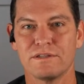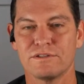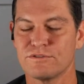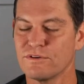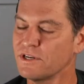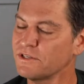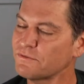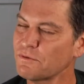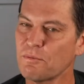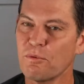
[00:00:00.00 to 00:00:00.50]

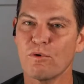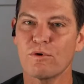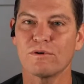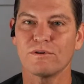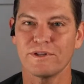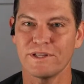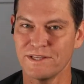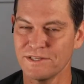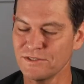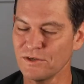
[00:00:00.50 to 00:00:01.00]
Transfer
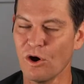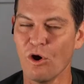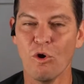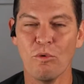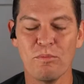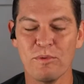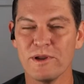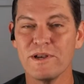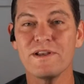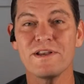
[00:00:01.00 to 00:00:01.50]
portal is
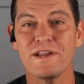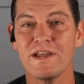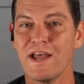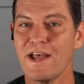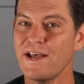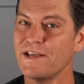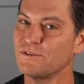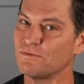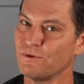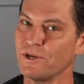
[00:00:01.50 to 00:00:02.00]
open,
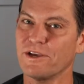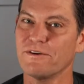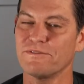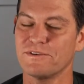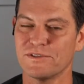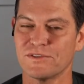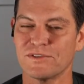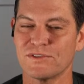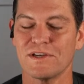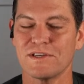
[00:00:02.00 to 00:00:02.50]
as we have
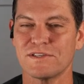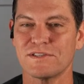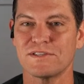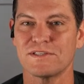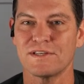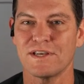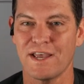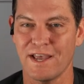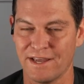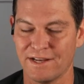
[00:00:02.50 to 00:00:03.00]

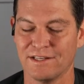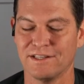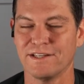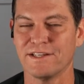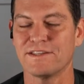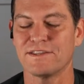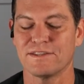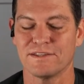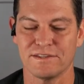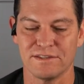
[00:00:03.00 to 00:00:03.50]
discussed at
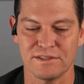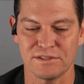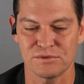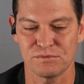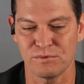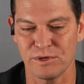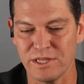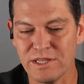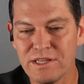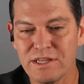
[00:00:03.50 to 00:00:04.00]
length
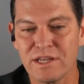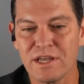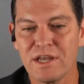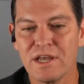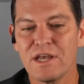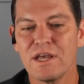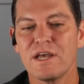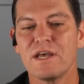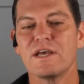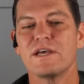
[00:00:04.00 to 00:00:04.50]
this week.
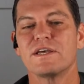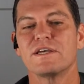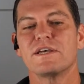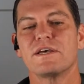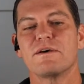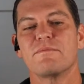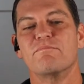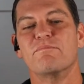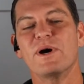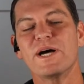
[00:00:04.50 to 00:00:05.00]

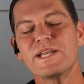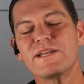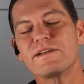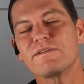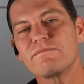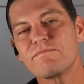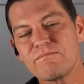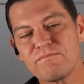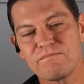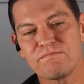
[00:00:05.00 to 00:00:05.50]
But
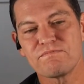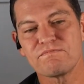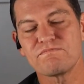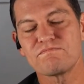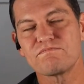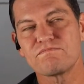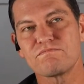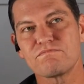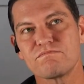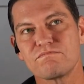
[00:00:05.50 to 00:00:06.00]

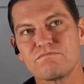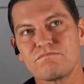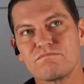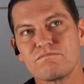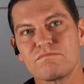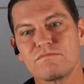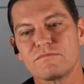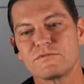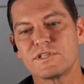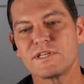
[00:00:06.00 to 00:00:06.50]

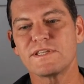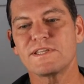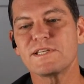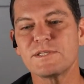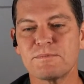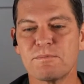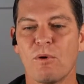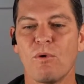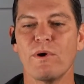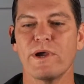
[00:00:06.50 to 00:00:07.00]
to
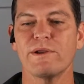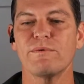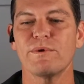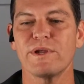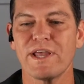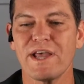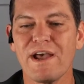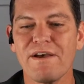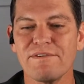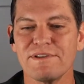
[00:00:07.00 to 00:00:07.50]
this point,
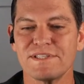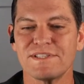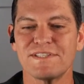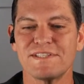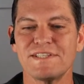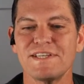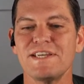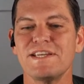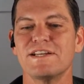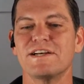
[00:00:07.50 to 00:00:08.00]
we haven't
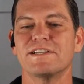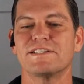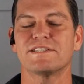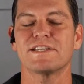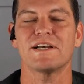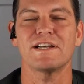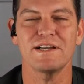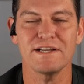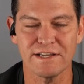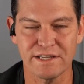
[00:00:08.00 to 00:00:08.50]
seen a
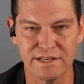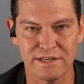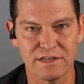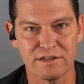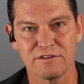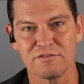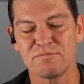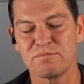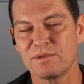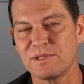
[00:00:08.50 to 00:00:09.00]
ton
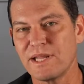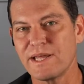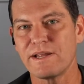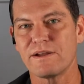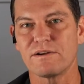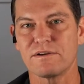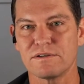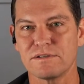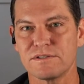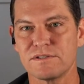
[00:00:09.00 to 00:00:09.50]
of
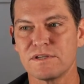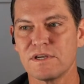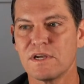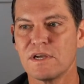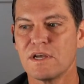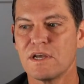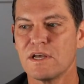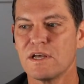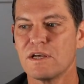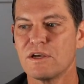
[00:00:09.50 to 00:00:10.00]
players
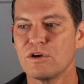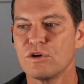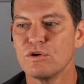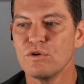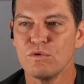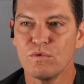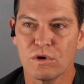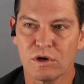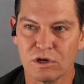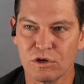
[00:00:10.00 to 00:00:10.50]

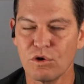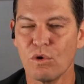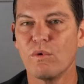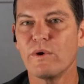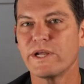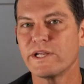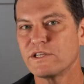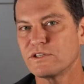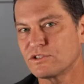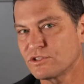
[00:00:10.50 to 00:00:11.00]
who were
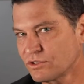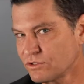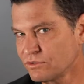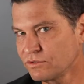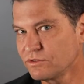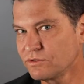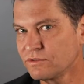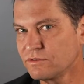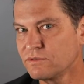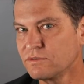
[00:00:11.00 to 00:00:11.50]
going
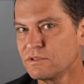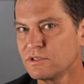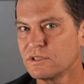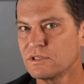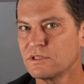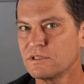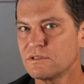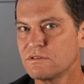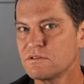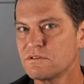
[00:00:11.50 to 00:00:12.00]
to
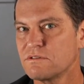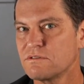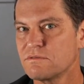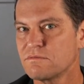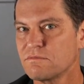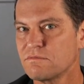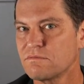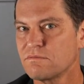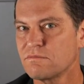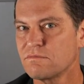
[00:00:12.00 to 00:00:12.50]

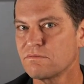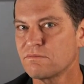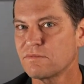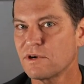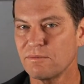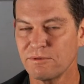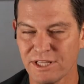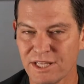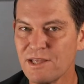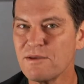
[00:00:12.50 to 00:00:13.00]

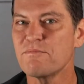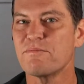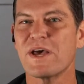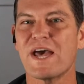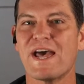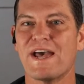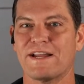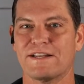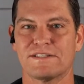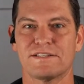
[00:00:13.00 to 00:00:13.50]
probably
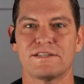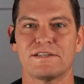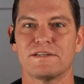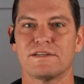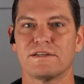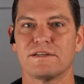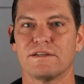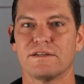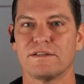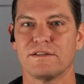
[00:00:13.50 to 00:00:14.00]
impact
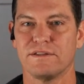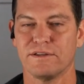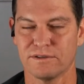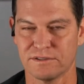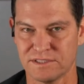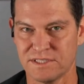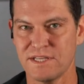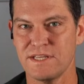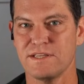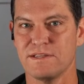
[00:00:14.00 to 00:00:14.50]

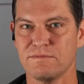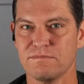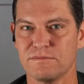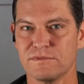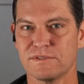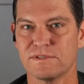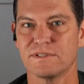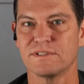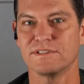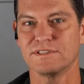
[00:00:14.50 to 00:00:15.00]
their
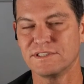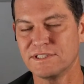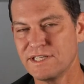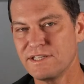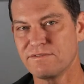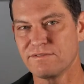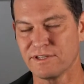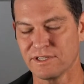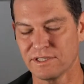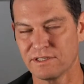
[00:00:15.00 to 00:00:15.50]
teams
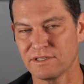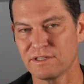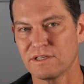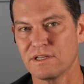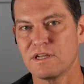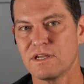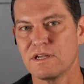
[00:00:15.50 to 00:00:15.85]
leaving.